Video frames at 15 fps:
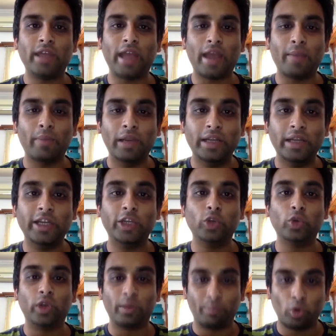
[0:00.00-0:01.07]
the ability
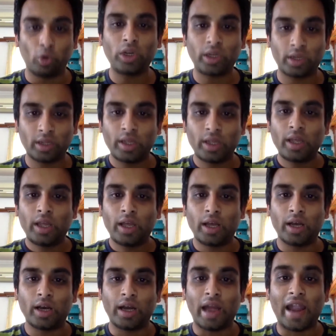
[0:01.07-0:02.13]
to report
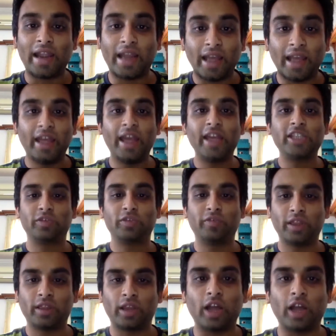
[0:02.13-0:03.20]
and engage with
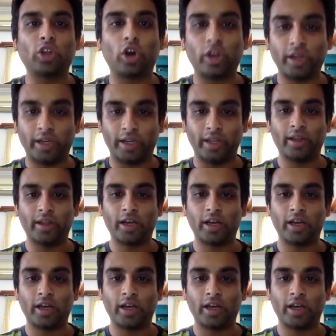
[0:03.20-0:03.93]
authority.